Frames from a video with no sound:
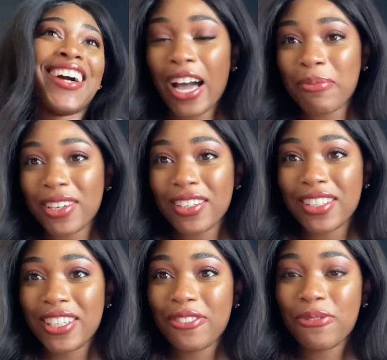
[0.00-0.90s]
I'm gonna
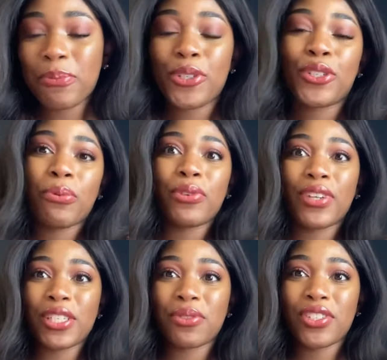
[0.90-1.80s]
leave, but you know, if
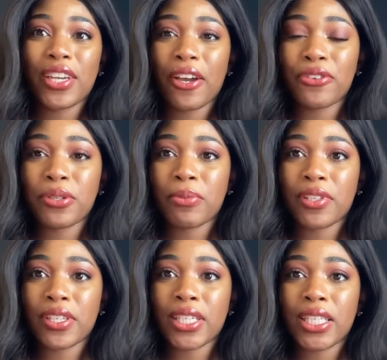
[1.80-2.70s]
you guys want to check out some of
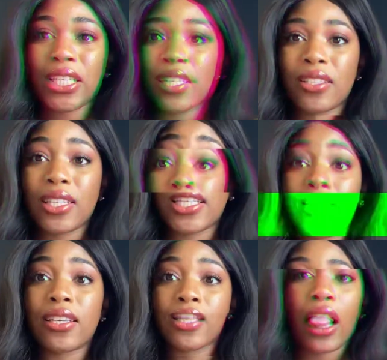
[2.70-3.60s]
the, the,
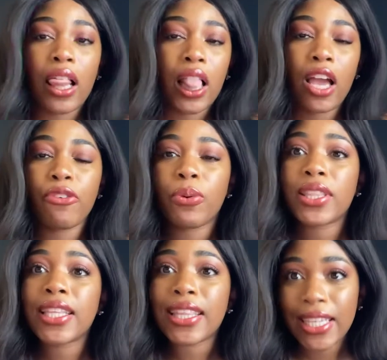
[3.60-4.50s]
the uh, if you want
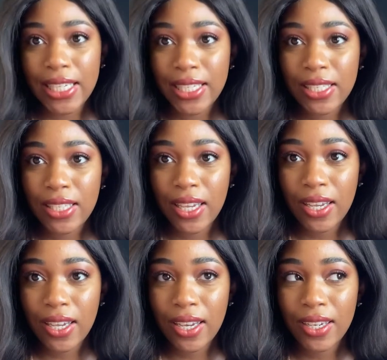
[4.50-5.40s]
the links
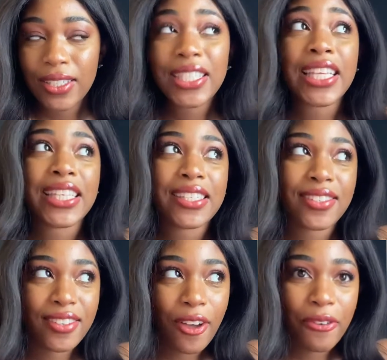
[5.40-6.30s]
to the
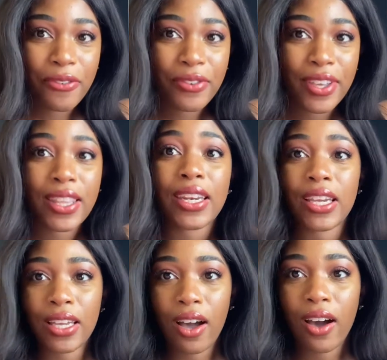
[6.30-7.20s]
stuff that I
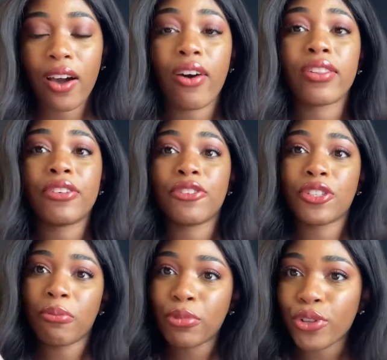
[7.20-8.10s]
got, I'll leave it
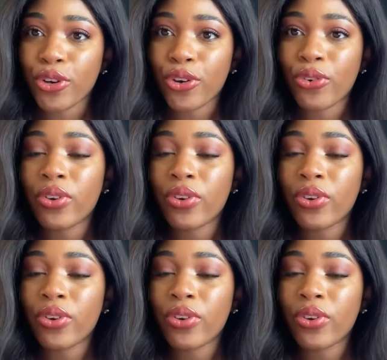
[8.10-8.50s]
down below.